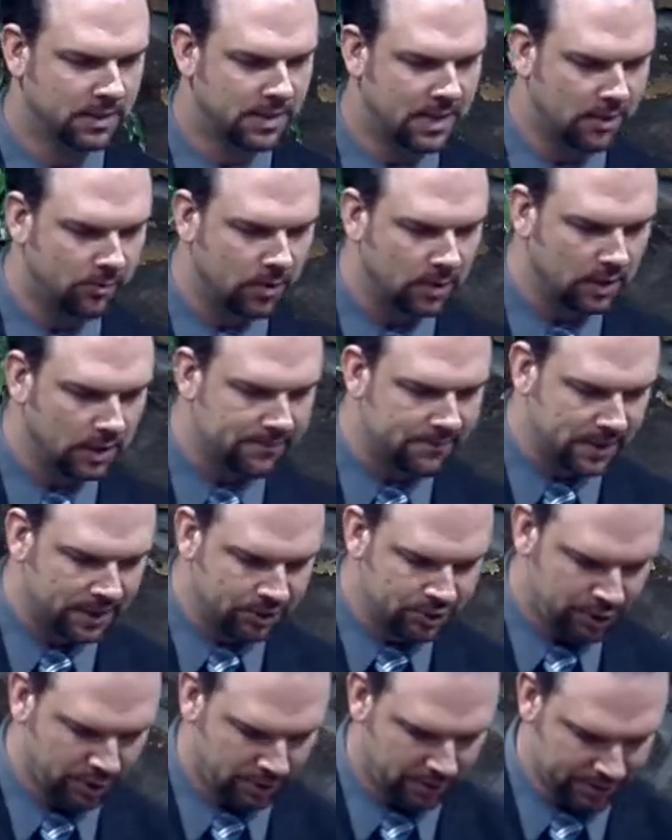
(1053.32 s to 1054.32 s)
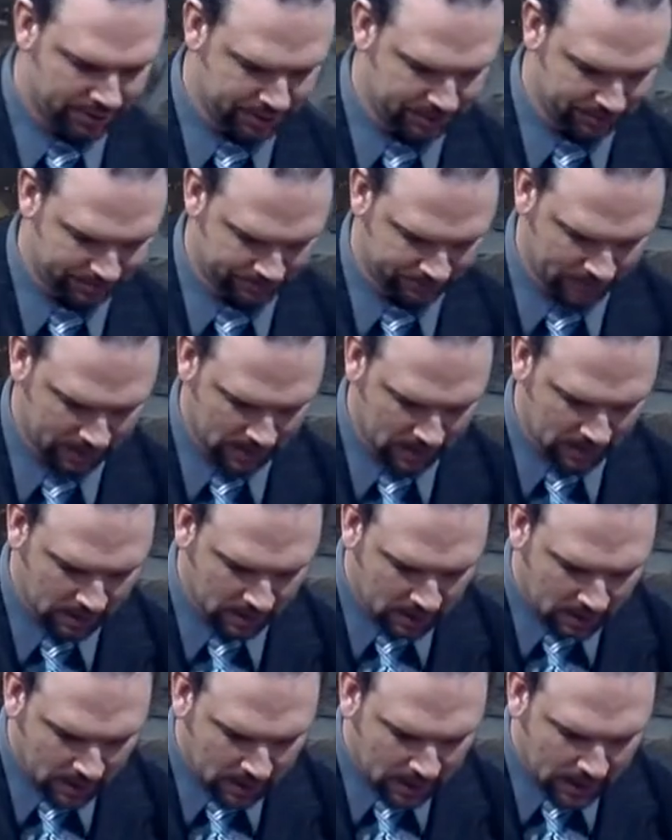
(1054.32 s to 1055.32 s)
They were a living church.
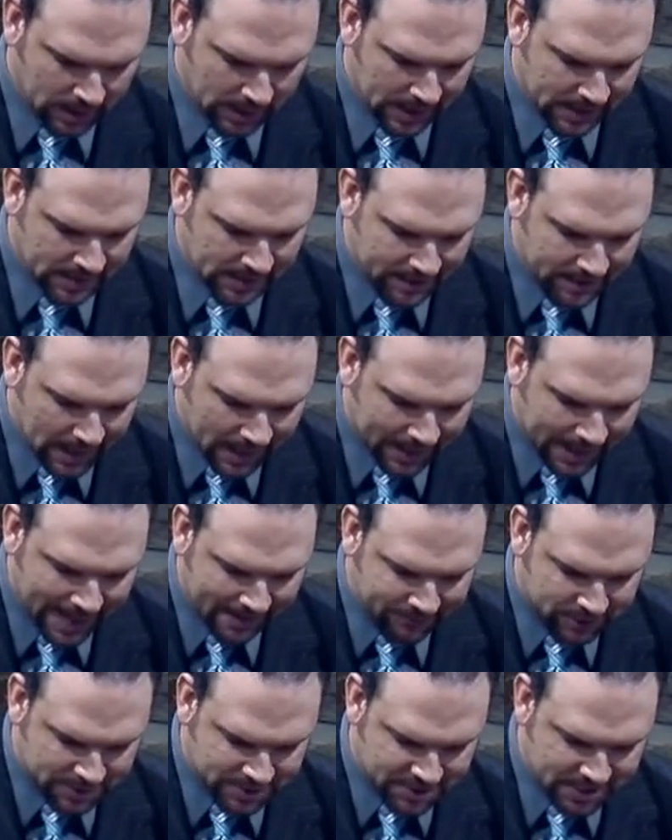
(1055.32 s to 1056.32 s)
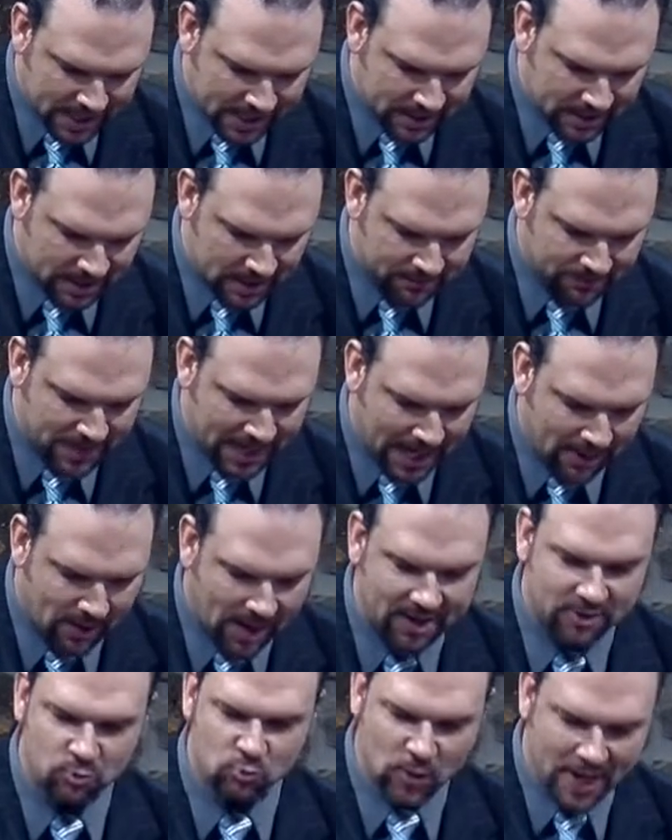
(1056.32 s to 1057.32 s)
He did not have to say to them, Thou
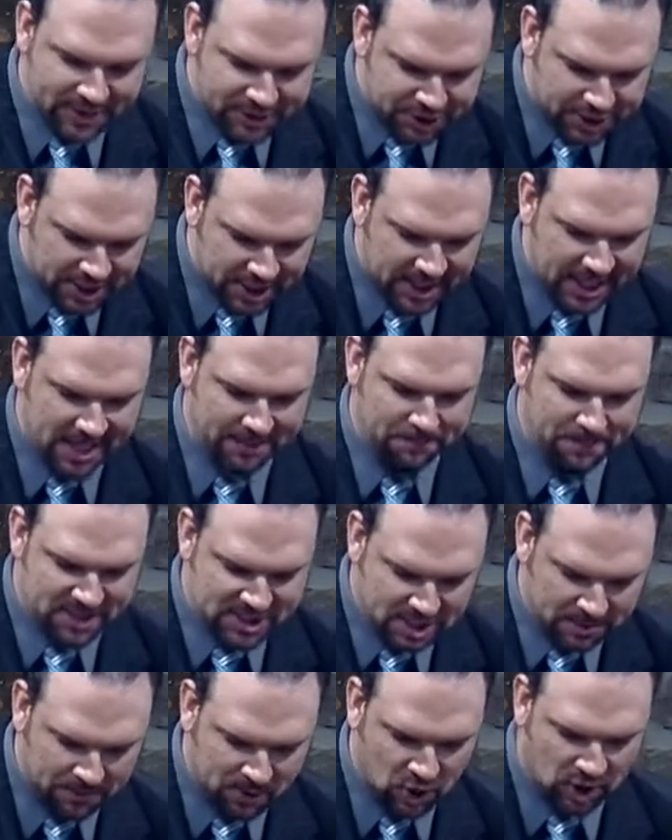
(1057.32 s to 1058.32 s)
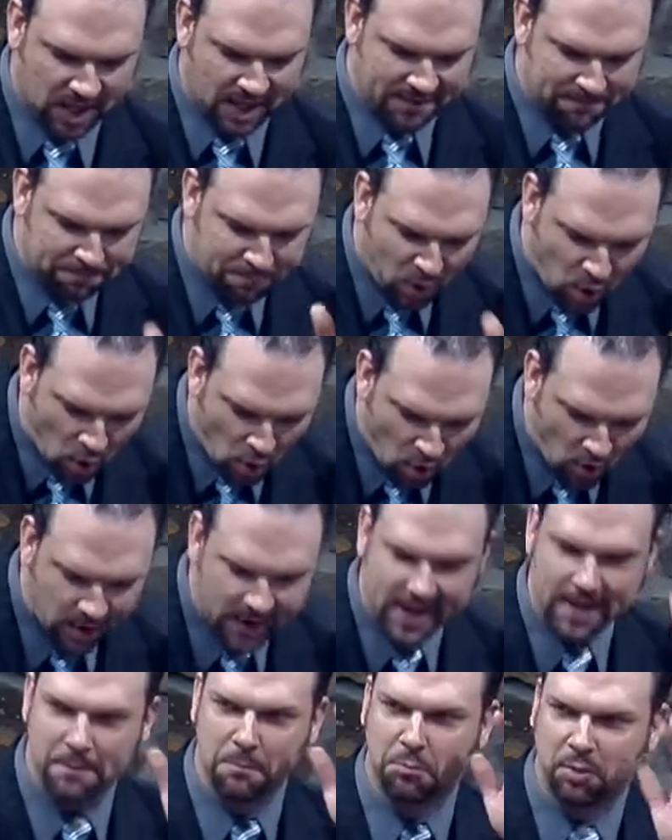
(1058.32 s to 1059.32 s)
art wretched and miserable and poor
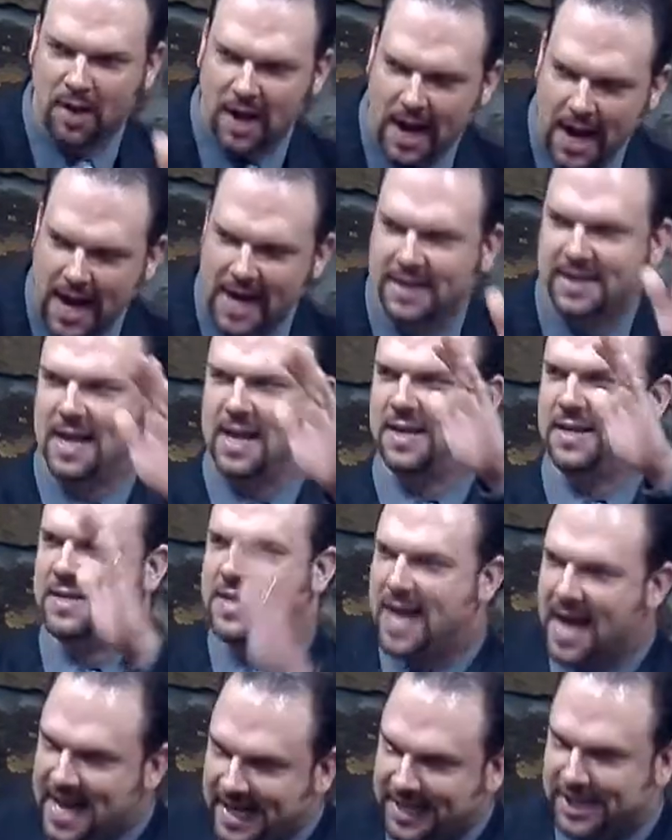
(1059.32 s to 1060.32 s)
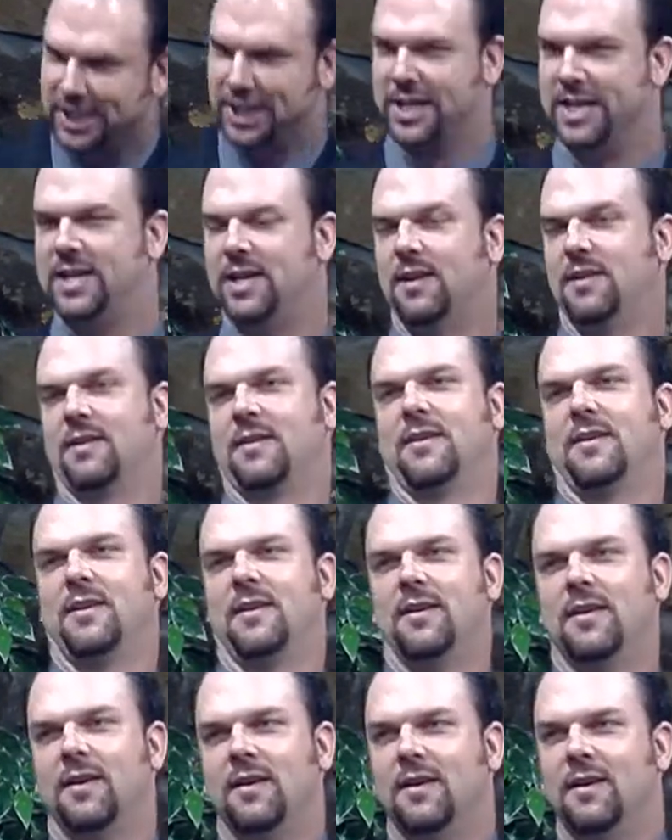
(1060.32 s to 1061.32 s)
and blind and naked,
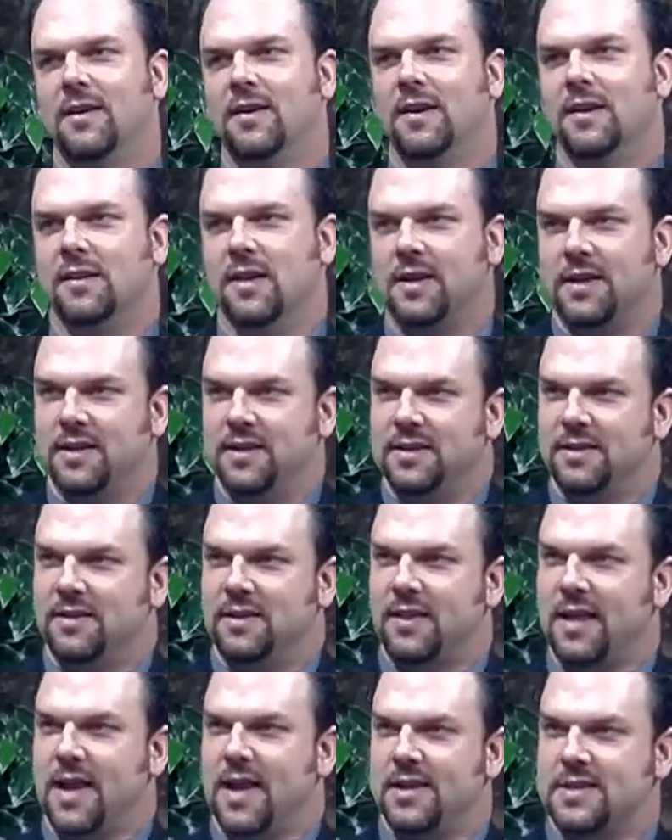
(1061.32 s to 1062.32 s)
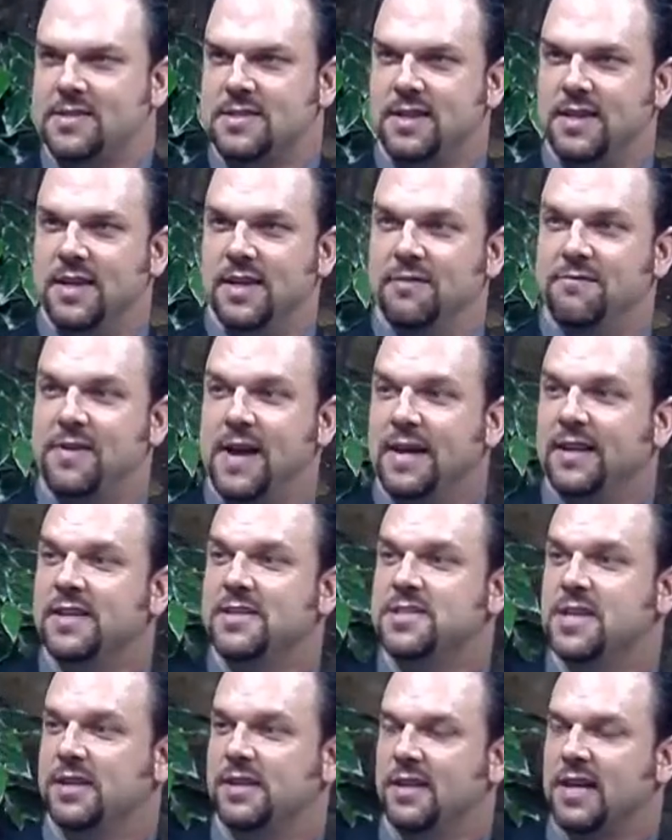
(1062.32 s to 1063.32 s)
like he did to Laodicea. In fact,
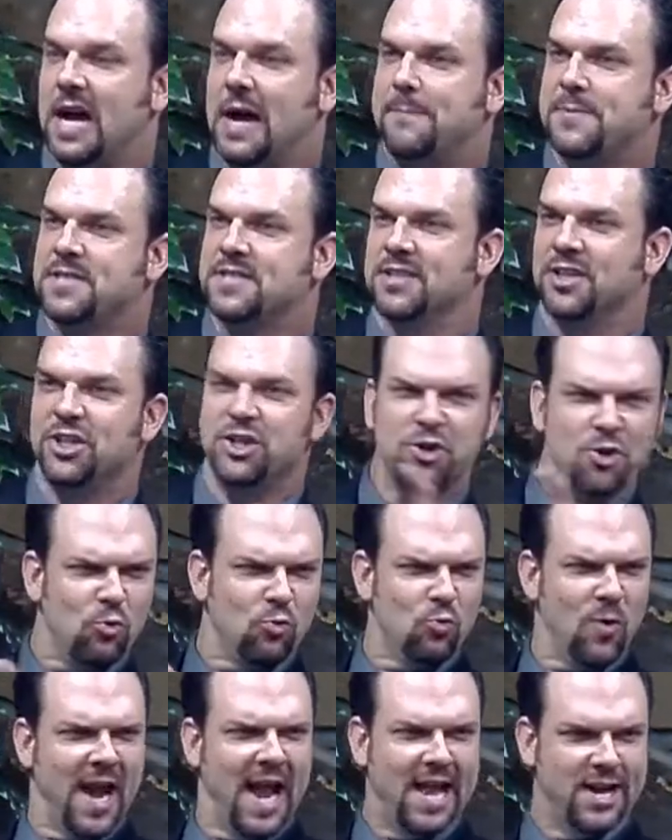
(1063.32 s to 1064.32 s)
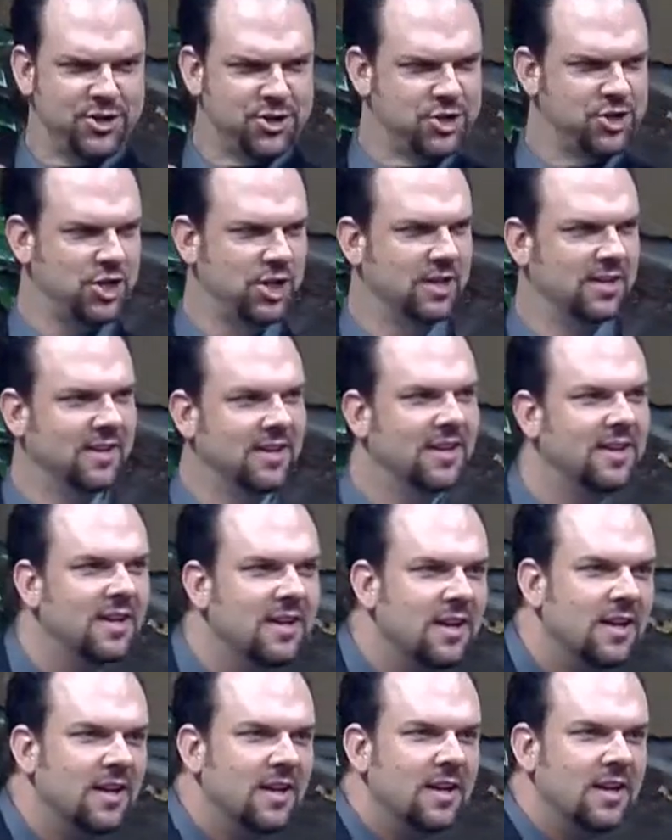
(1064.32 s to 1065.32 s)
he said the opposite You're rich,
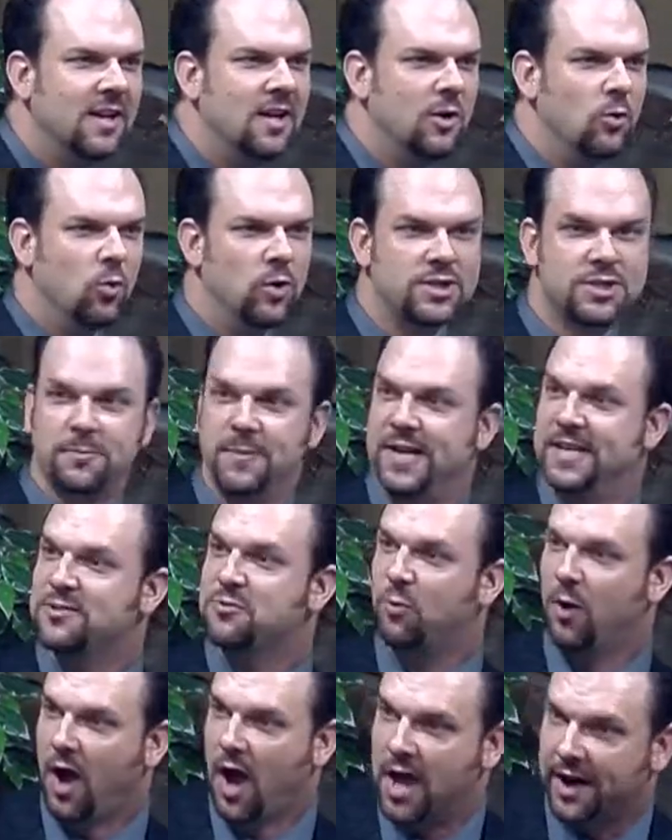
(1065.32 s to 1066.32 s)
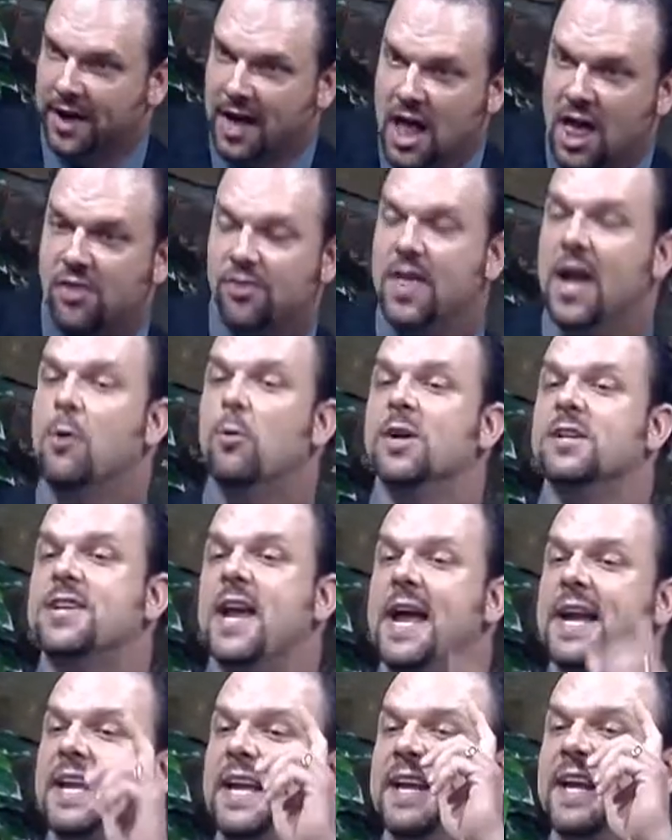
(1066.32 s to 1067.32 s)
which means what? They were
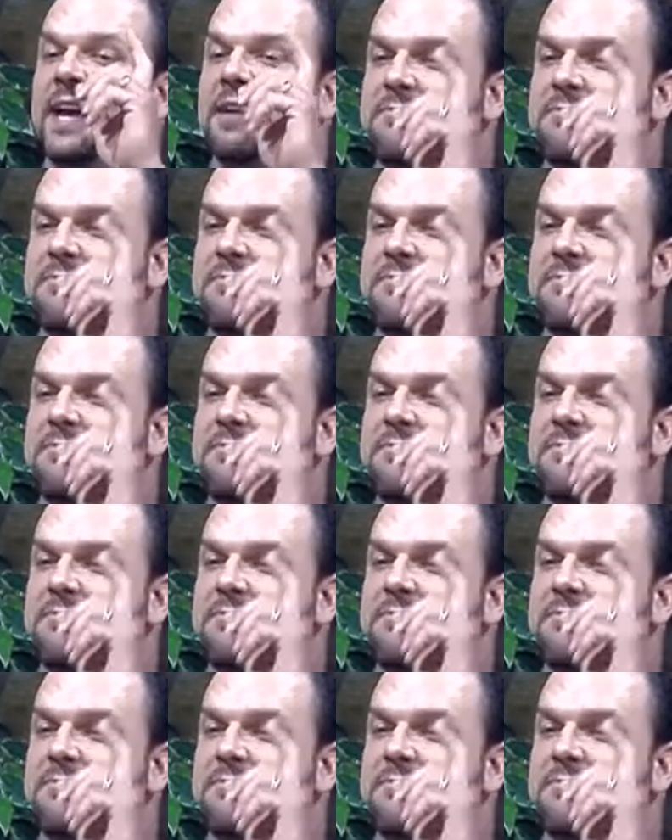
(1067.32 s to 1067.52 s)
taking